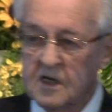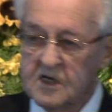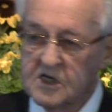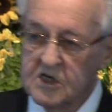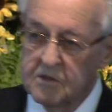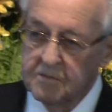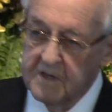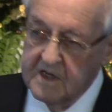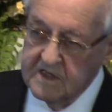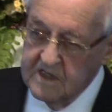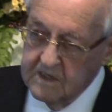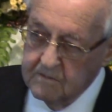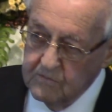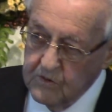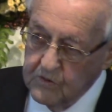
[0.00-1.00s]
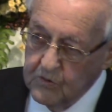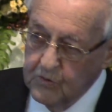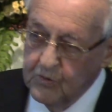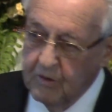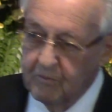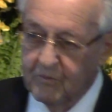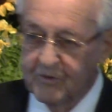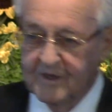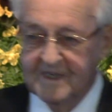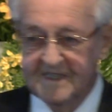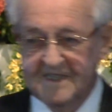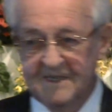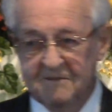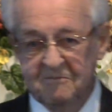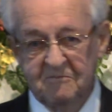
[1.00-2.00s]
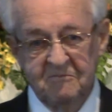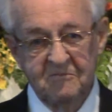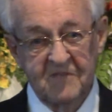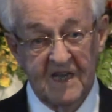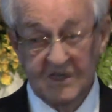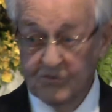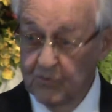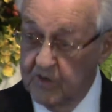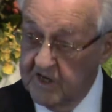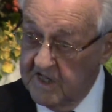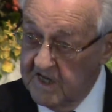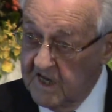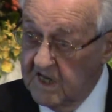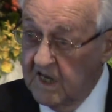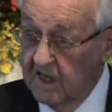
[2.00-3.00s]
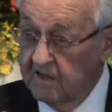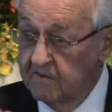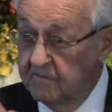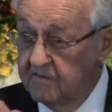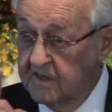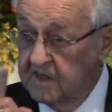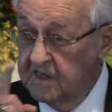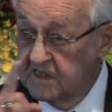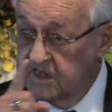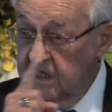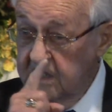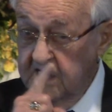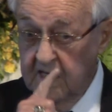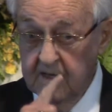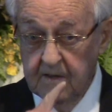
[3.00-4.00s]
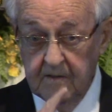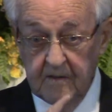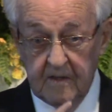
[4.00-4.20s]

Jeremiah said, I'm going to quit preaching. That's what he did. He said that.